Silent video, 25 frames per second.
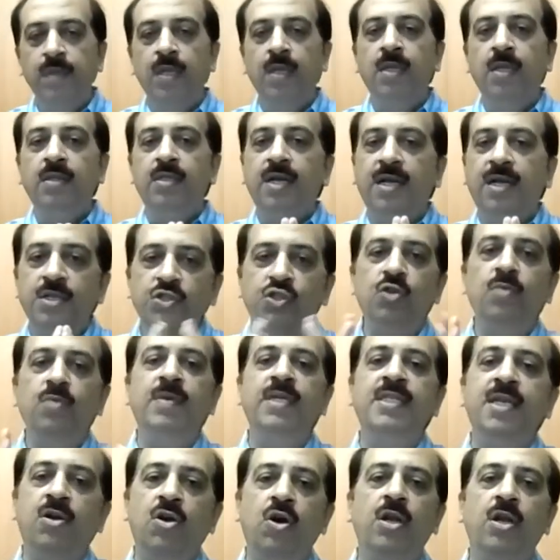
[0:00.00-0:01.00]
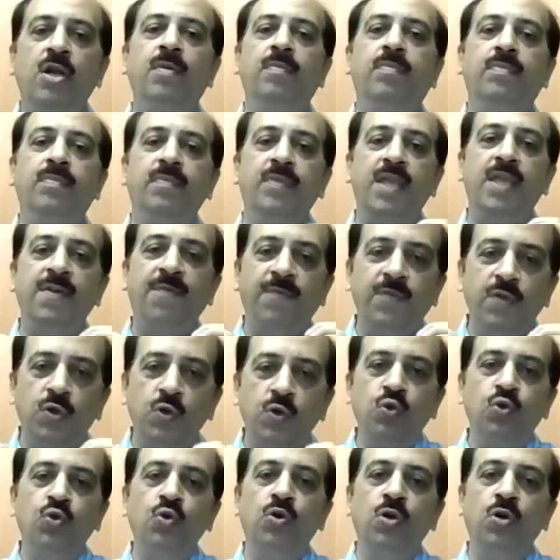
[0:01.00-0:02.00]
The consumers are gonna, if
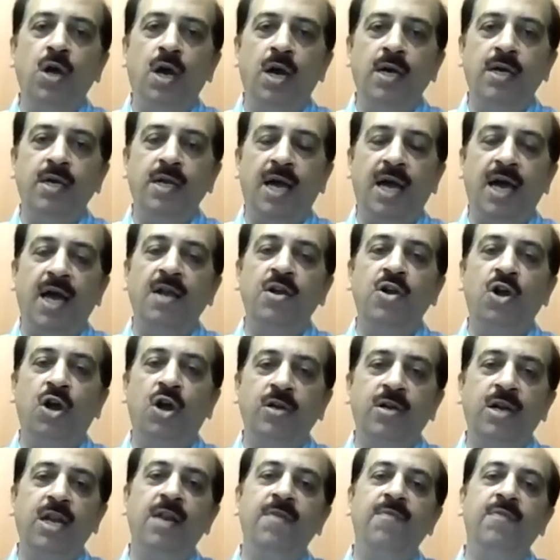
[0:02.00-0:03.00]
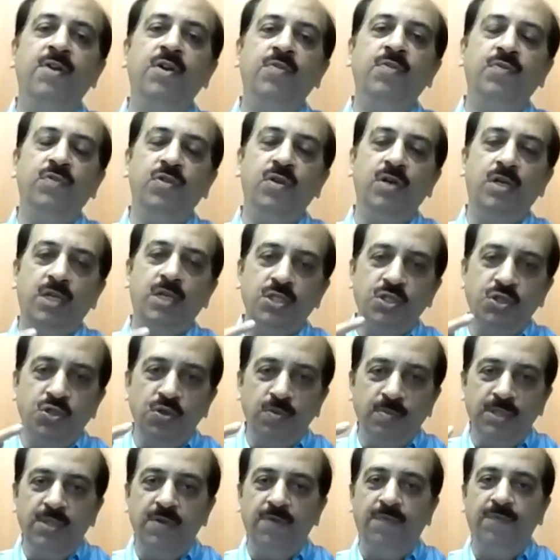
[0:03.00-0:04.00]
you are not relevant to the
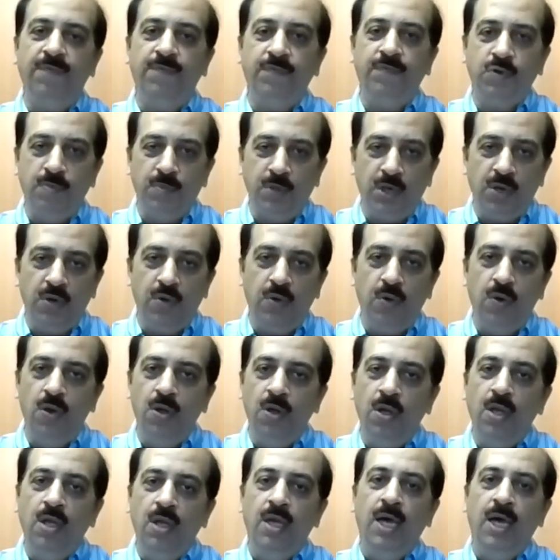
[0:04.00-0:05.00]
consumers of tomorrow,